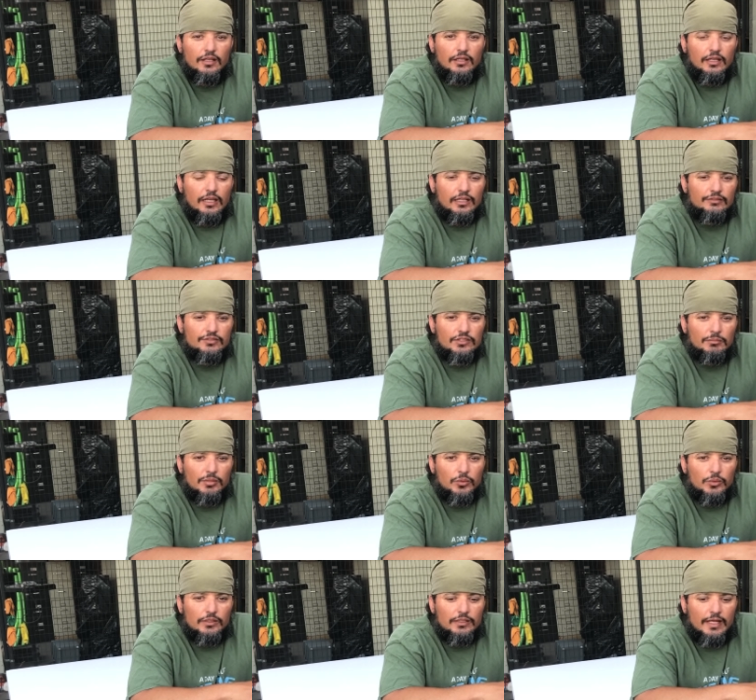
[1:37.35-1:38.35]
and if somebody
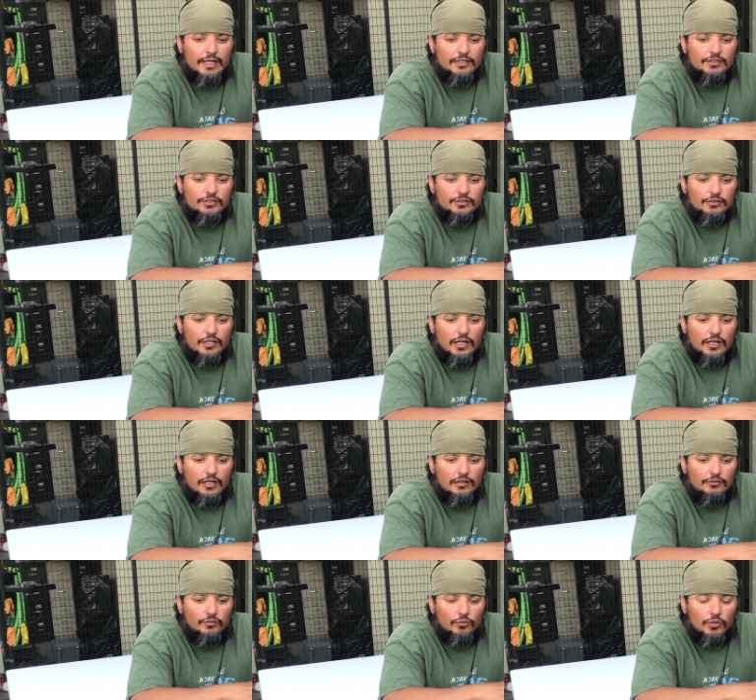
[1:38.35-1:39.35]
would like to have
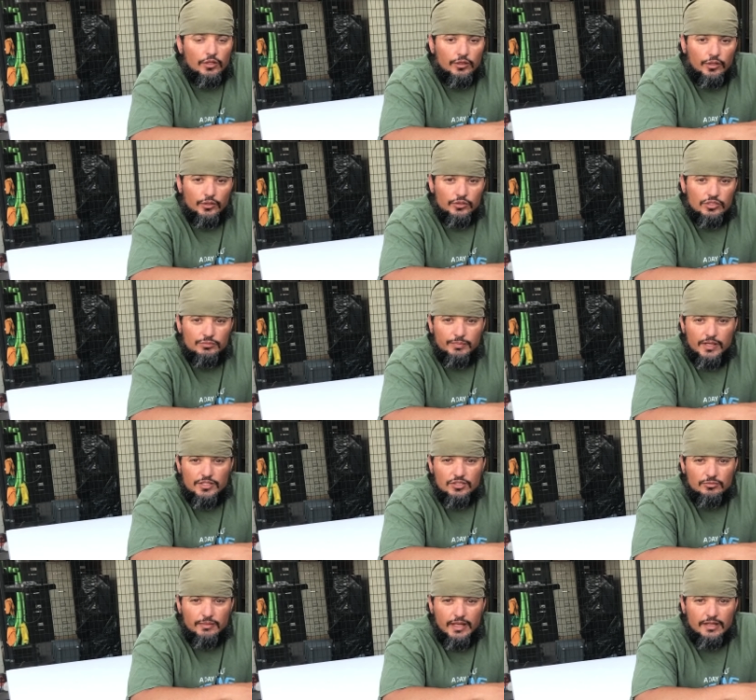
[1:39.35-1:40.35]
one of those special
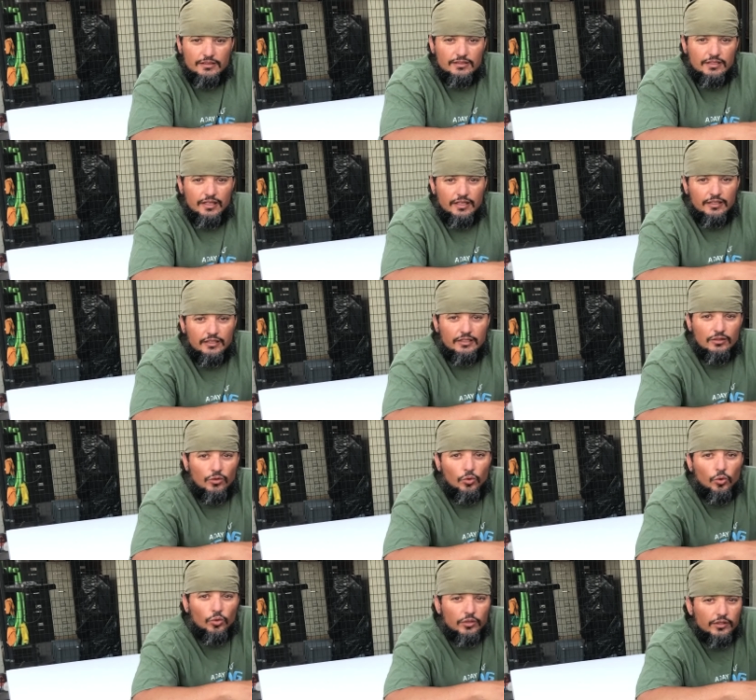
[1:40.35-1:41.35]
mats, I can
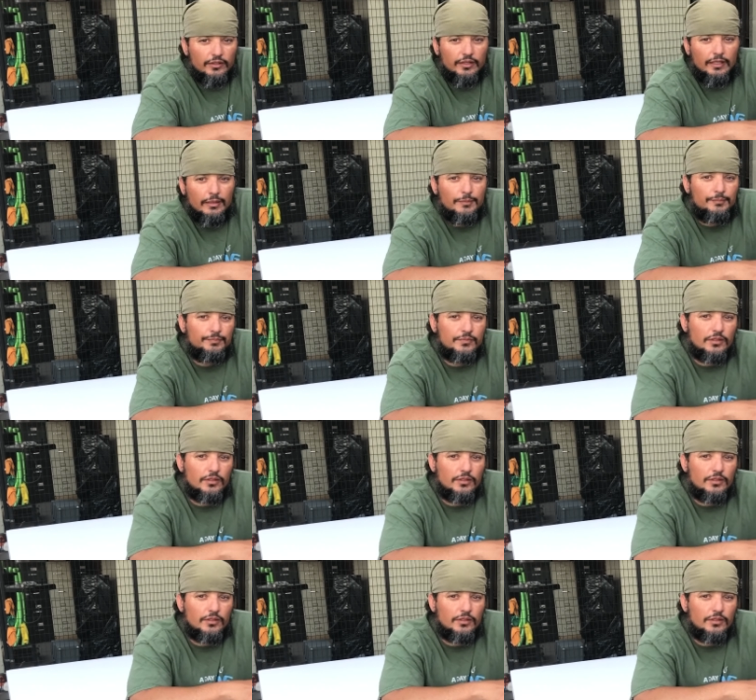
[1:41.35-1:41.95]
order them.